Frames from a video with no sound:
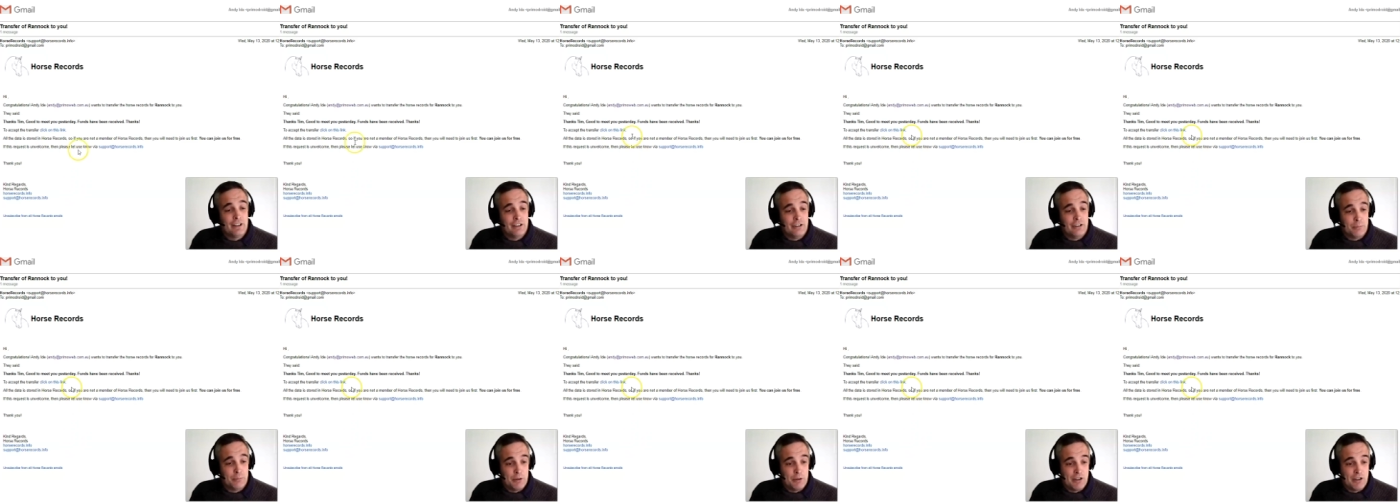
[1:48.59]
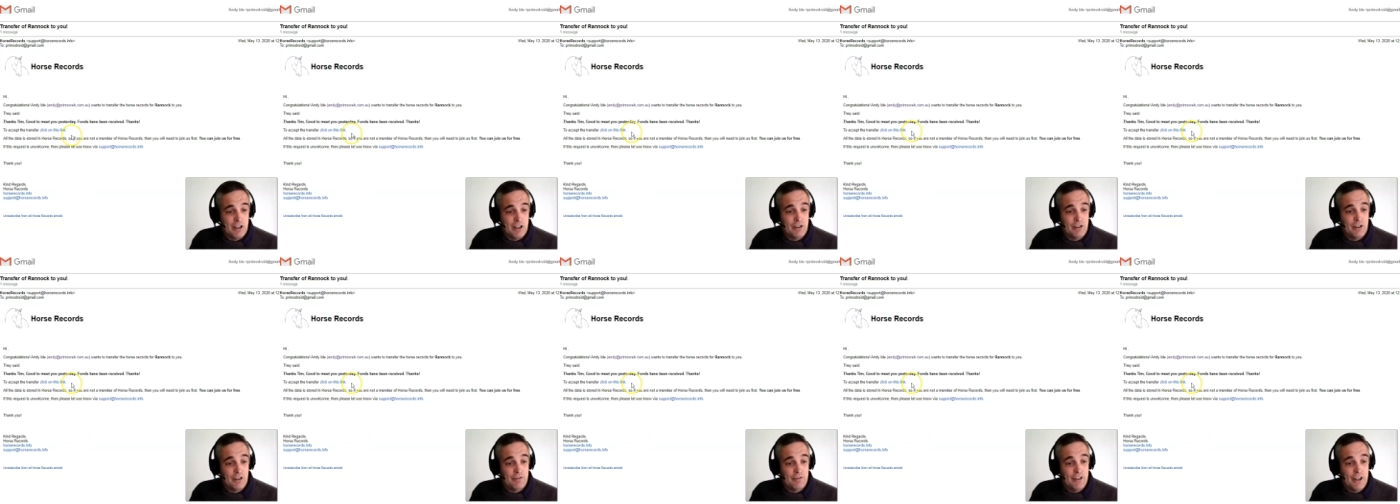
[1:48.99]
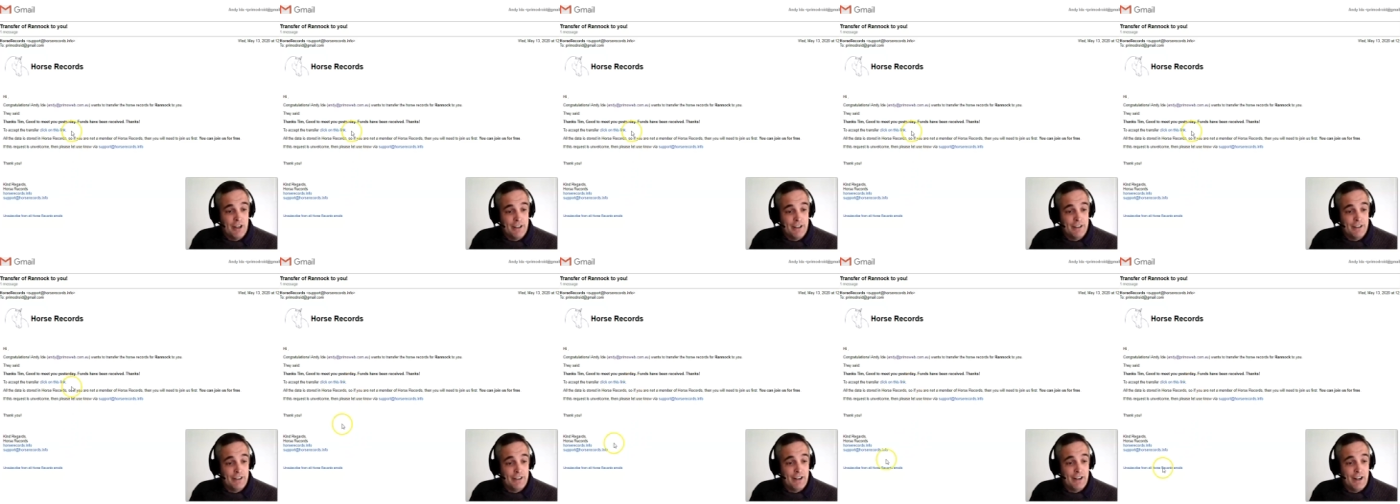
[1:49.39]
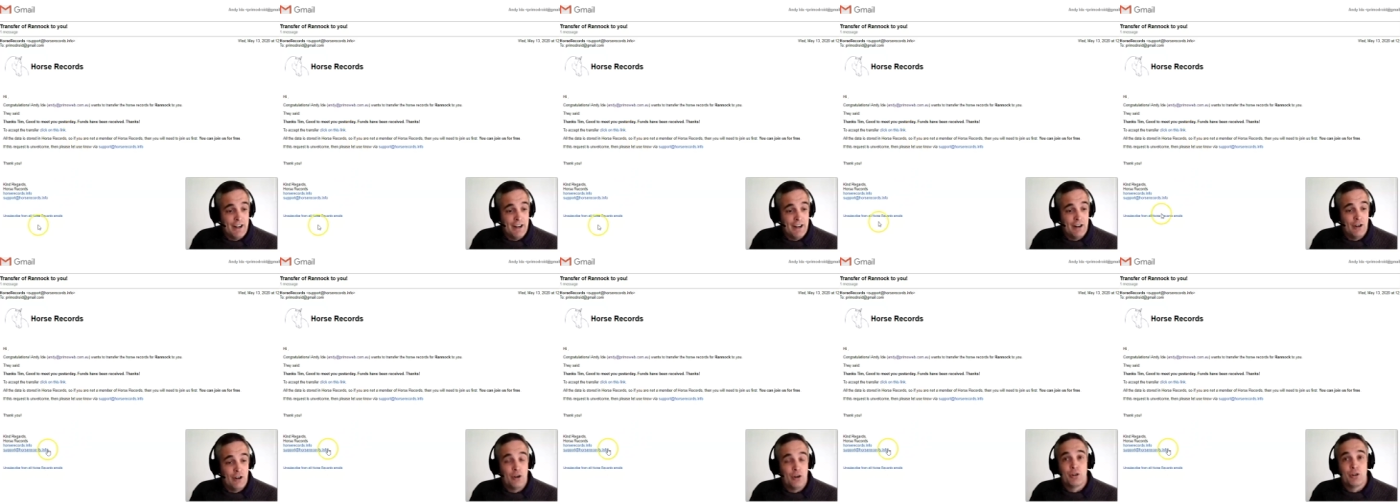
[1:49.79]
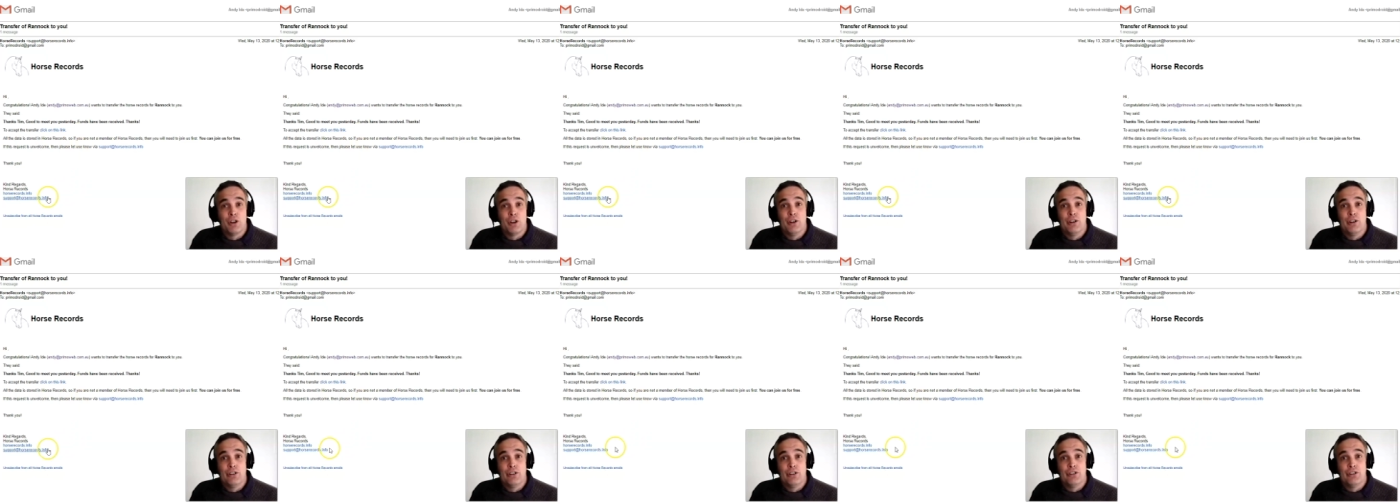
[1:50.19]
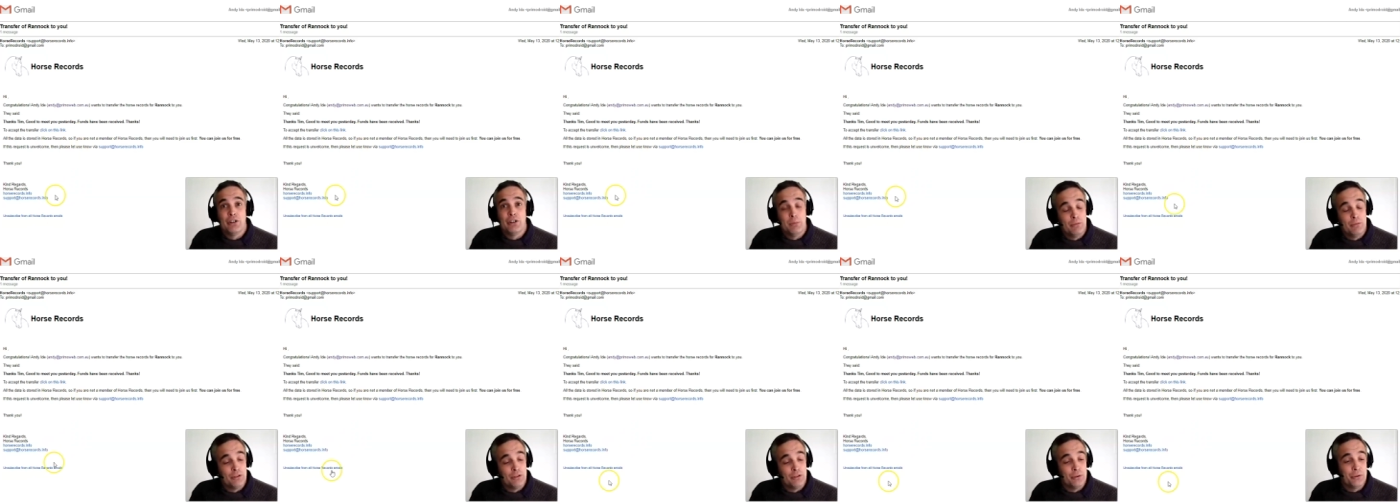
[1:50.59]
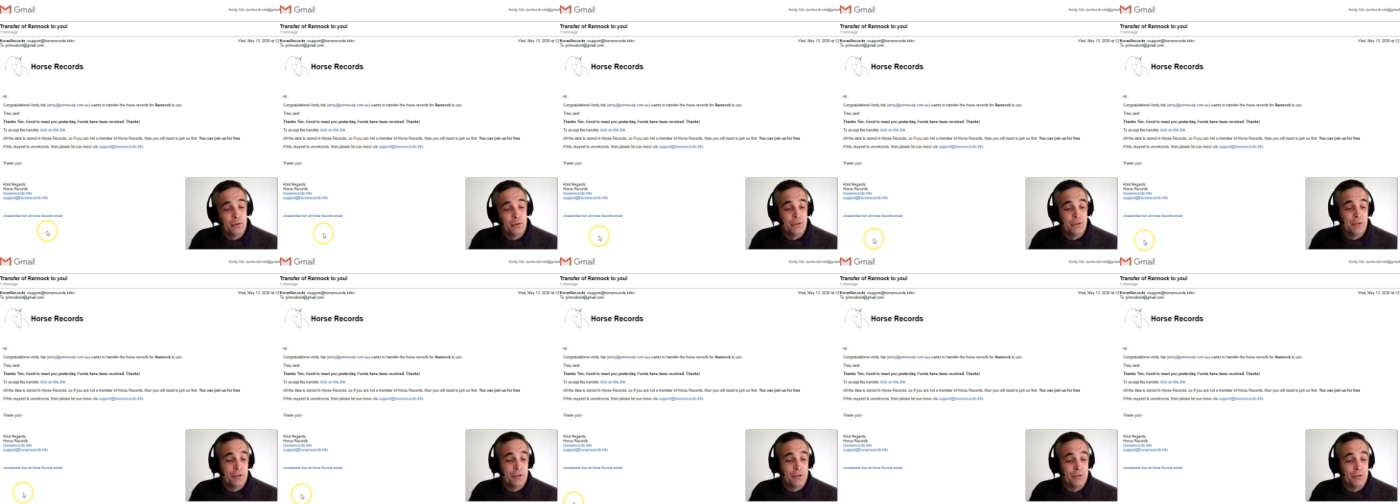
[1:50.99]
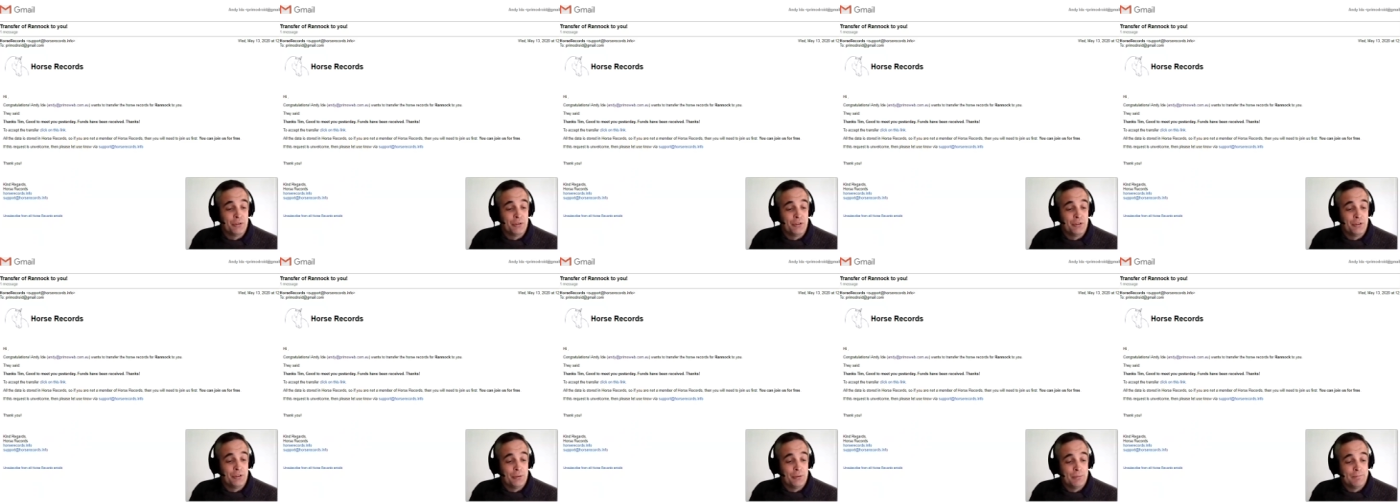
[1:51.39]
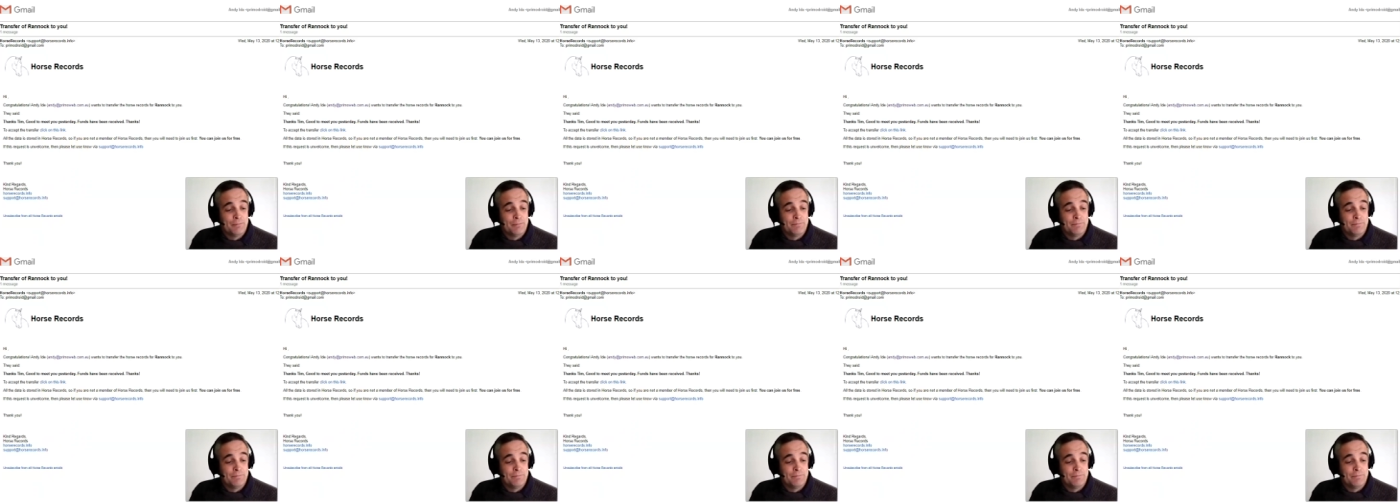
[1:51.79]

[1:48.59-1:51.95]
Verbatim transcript: let's pretend I've done it and I'll go to Tim's Horse Records.